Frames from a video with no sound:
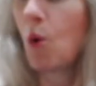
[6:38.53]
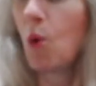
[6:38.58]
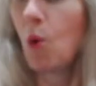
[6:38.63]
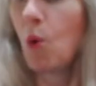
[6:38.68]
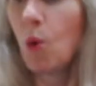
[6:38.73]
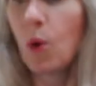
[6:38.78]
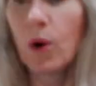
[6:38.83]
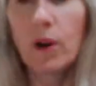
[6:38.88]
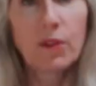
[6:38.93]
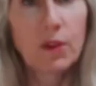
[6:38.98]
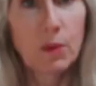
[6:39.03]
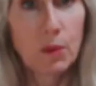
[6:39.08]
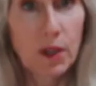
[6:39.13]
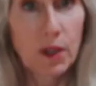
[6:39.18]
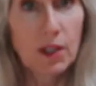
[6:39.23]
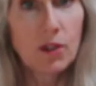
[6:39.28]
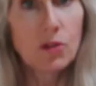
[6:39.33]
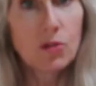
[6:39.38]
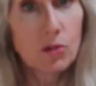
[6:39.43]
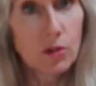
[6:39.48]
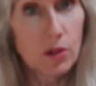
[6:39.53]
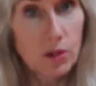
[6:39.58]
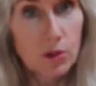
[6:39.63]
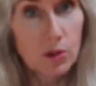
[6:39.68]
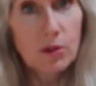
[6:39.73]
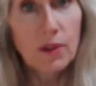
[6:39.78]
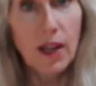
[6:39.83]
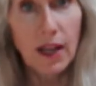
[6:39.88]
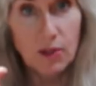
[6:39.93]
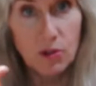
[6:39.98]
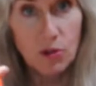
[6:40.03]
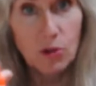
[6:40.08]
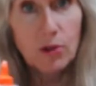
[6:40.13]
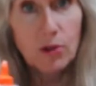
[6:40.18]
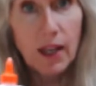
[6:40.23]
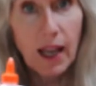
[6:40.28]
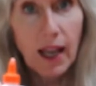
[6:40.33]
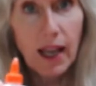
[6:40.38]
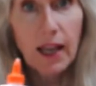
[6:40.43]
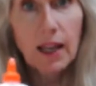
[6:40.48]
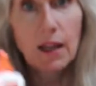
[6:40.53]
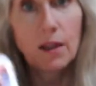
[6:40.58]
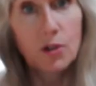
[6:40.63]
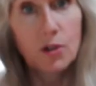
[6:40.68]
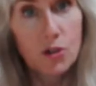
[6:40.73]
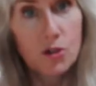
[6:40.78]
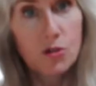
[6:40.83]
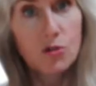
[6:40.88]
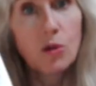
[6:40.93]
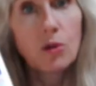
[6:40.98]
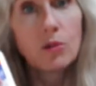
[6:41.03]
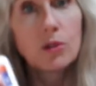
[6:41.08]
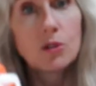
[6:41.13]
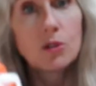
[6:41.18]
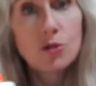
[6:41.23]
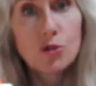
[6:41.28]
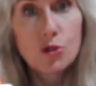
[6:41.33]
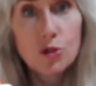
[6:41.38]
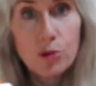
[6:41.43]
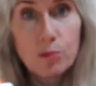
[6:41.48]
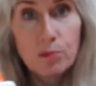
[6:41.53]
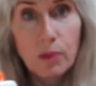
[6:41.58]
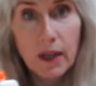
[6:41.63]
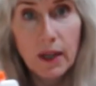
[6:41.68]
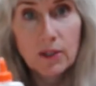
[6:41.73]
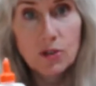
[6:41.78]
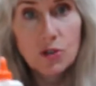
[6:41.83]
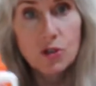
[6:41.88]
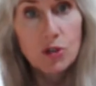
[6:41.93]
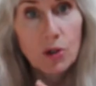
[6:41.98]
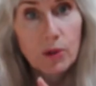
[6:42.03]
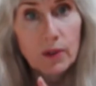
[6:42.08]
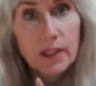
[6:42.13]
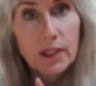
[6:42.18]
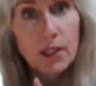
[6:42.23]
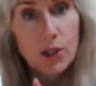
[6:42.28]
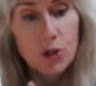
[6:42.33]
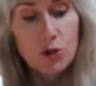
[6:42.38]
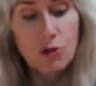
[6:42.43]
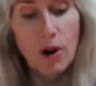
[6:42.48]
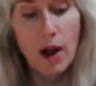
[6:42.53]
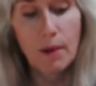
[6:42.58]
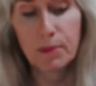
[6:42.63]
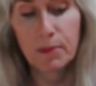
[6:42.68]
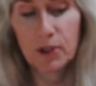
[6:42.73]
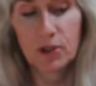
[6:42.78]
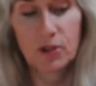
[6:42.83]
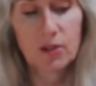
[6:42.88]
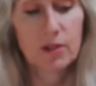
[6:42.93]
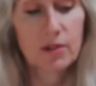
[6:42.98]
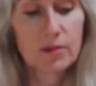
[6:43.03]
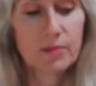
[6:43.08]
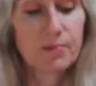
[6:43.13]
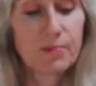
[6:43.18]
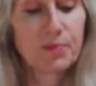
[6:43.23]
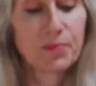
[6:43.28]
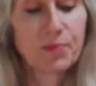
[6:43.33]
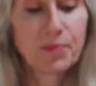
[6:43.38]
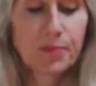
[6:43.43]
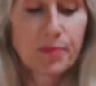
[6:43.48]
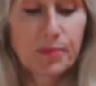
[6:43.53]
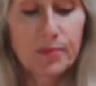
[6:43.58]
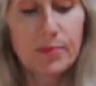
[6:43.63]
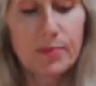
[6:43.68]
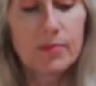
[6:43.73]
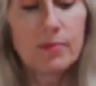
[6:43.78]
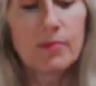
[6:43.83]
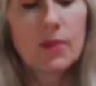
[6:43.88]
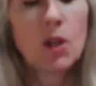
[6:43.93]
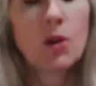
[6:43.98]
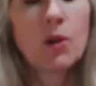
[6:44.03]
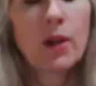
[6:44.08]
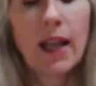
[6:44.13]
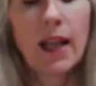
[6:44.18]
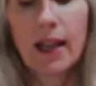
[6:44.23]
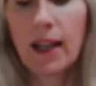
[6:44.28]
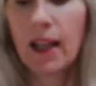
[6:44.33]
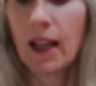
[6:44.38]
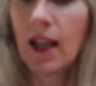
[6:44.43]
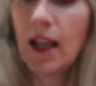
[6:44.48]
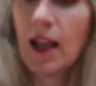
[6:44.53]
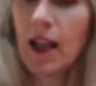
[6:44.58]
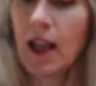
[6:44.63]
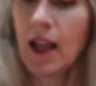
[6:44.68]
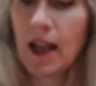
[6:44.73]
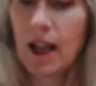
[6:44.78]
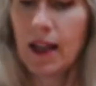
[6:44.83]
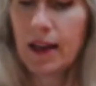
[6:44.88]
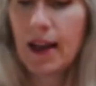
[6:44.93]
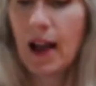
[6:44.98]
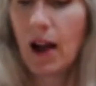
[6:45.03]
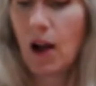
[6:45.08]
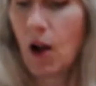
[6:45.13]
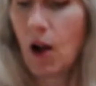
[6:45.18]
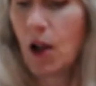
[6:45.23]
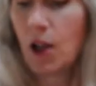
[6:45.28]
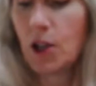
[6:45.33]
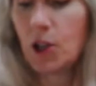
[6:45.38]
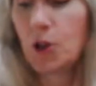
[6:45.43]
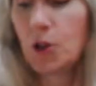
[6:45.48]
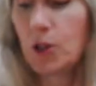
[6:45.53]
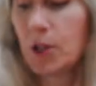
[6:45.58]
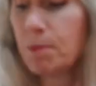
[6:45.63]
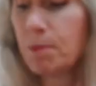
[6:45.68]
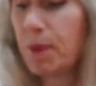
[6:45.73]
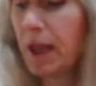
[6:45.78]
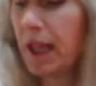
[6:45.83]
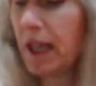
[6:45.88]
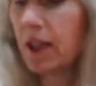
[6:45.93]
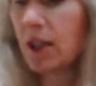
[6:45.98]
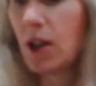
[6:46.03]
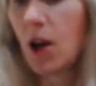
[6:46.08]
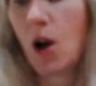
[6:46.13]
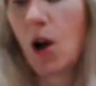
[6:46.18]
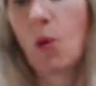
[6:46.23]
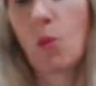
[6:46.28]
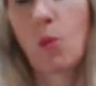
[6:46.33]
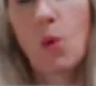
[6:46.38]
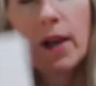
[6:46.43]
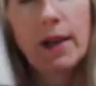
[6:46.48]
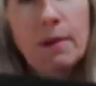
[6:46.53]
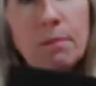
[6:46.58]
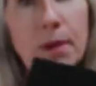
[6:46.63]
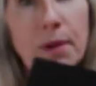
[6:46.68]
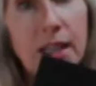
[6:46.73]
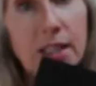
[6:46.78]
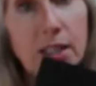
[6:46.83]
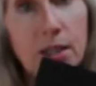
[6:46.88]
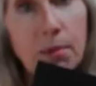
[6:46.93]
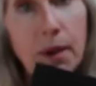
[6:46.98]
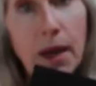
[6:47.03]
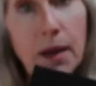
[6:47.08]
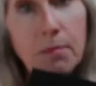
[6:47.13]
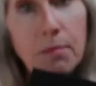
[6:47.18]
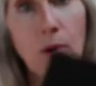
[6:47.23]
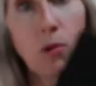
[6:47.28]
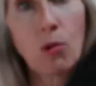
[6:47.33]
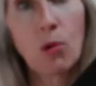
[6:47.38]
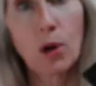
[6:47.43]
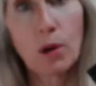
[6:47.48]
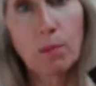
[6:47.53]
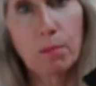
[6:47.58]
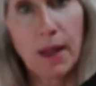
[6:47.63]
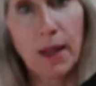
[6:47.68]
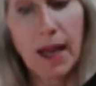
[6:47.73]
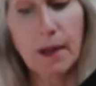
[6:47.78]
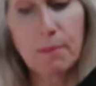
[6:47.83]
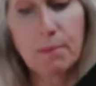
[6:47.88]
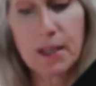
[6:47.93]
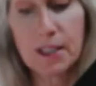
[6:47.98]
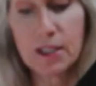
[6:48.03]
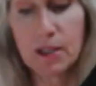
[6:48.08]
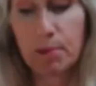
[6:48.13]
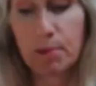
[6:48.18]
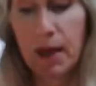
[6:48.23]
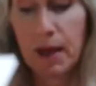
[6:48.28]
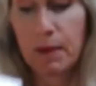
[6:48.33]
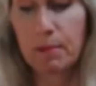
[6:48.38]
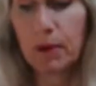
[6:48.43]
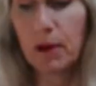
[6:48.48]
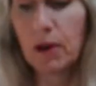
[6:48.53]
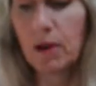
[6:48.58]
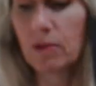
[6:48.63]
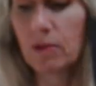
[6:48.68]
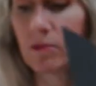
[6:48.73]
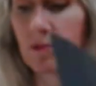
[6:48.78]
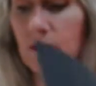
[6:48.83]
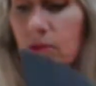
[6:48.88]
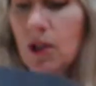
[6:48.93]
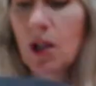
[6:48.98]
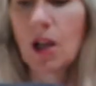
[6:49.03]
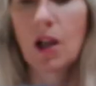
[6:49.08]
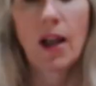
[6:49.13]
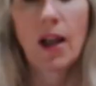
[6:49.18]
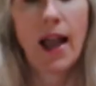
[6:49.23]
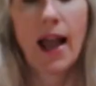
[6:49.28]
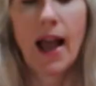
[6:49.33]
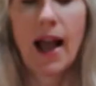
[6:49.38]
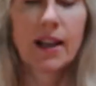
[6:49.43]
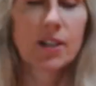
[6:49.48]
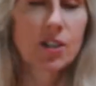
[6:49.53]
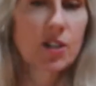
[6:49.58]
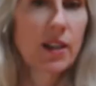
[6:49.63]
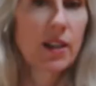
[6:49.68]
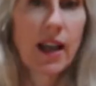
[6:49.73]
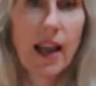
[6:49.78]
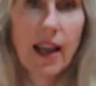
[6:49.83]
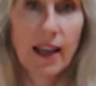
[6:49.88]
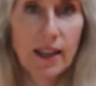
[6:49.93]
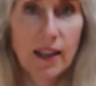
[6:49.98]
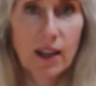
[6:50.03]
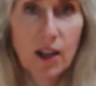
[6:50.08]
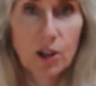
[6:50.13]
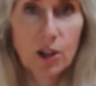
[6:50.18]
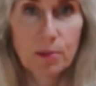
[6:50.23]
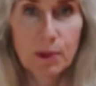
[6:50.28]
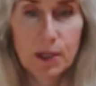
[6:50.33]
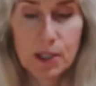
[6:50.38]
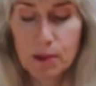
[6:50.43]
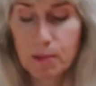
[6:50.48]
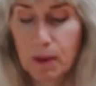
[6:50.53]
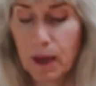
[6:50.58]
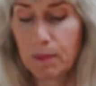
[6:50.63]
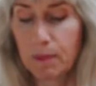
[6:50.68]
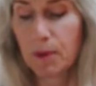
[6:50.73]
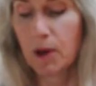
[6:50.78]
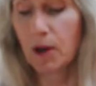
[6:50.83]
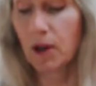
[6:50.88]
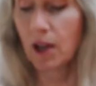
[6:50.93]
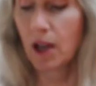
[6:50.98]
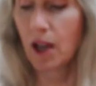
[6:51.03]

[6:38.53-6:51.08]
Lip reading: Or if you want to use glue, that's okay. Just don't use too much. You only need a drop or two. Okay. Now, you can pick a white piece of paper or a black piece of paper. Actually, any color piece of paper.